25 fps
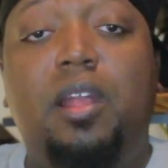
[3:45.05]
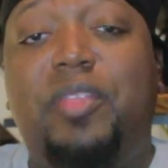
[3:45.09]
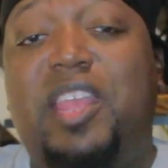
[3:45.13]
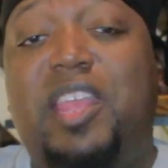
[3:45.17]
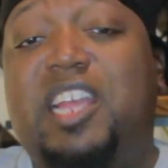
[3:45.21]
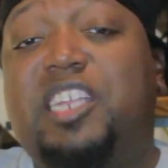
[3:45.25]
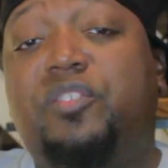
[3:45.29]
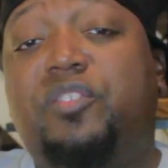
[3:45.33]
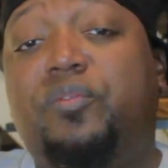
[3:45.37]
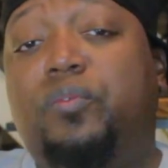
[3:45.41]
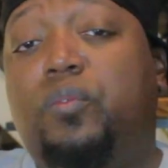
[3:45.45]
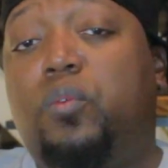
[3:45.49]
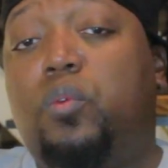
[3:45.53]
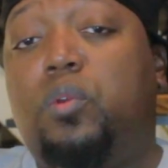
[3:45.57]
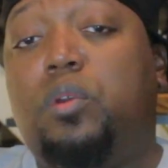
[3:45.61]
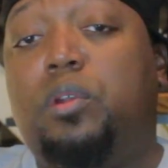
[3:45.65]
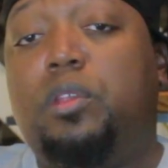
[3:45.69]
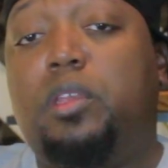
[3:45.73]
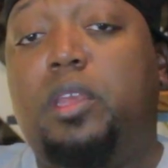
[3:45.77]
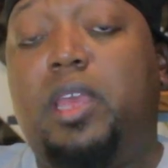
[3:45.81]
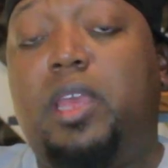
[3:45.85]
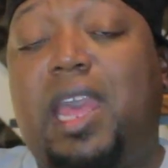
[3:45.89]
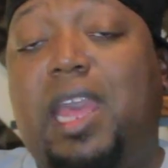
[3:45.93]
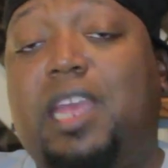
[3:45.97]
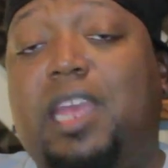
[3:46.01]
That's for
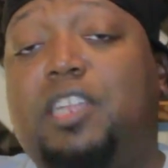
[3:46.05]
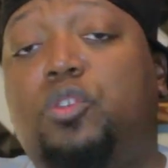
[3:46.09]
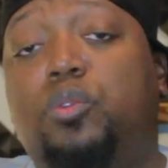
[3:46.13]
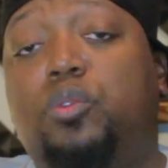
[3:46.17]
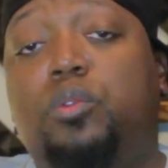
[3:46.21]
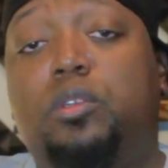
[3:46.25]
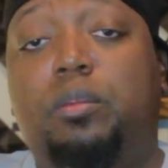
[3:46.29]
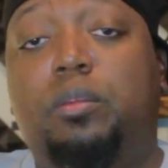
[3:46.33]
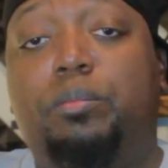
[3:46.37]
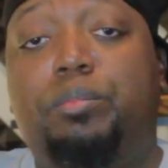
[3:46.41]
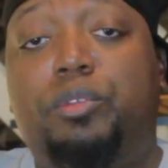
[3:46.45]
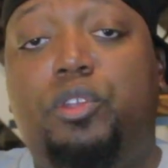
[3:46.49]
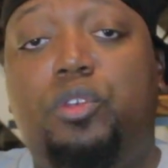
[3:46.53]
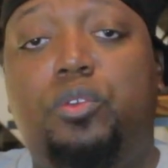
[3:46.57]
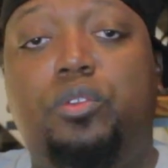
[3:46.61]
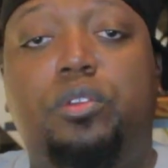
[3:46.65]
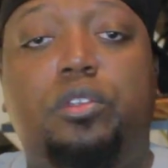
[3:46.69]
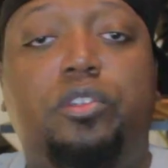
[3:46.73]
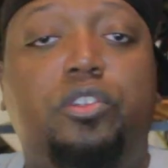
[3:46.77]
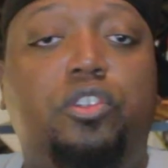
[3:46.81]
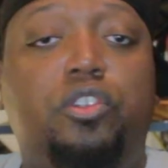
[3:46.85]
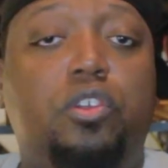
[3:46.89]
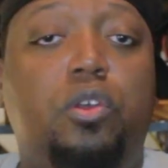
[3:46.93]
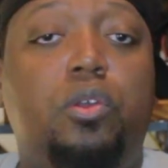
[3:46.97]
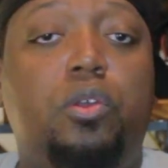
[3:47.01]
your actual
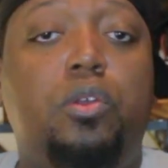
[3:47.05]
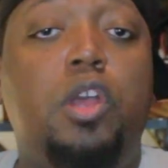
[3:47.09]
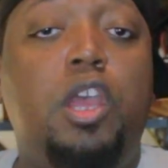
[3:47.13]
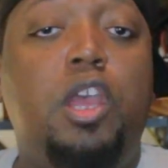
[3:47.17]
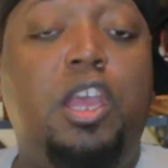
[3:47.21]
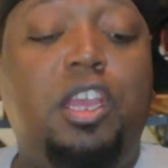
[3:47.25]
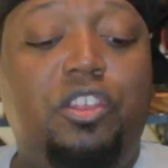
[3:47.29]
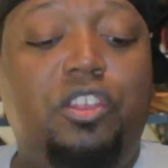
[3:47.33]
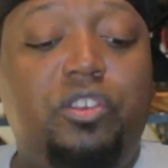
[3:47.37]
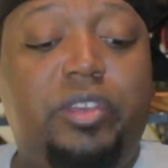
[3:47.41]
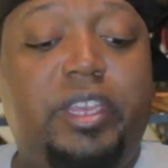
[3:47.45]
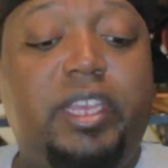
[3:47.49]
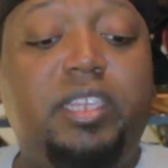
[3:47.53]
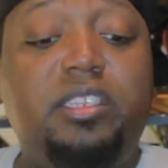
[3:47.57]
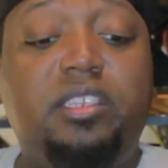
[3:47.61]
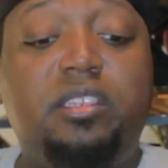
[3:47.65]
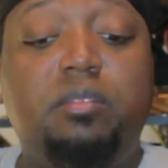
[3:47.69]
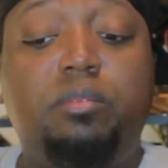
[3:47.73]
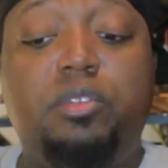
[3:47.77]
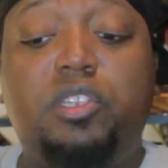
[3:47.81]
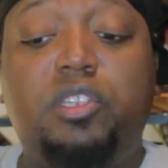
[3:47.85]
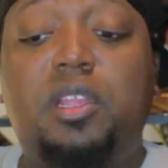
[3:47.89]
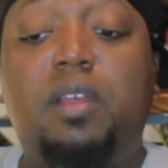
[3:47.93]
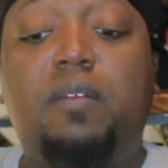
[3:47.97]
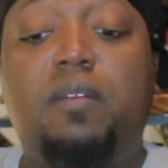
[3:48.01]
computer. So you get
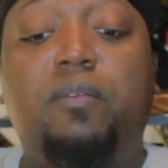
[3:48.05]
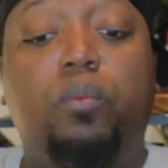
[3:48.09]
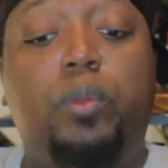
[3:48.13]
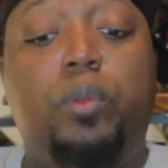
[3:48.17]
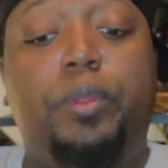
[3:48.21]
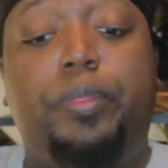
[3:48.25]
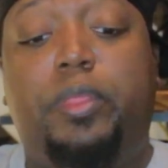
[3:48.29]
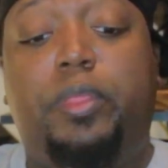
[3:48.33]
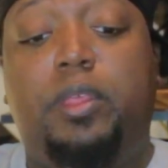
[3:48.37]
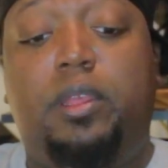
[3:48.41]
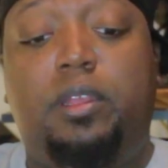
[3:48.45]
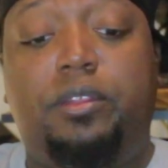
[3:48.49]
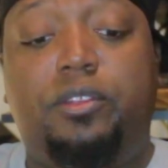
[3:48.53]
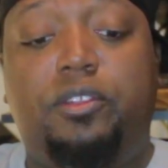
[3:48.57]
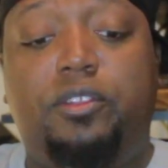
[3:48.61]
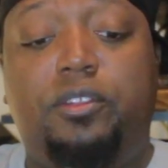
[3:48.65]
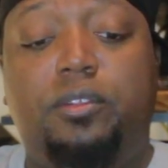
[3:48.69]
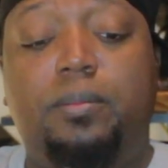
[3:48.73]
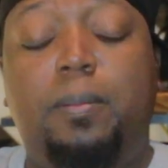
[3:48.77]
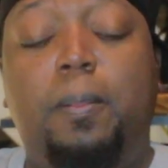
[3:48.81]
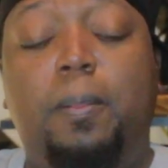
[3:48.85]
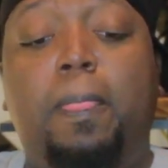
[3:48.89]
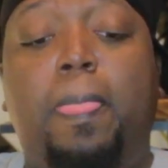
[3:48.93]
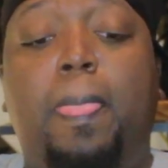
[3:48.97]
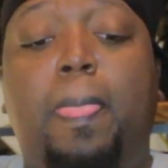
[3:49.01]
some stuff with
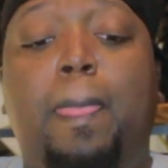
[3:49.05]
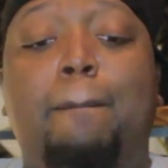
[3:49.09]
this.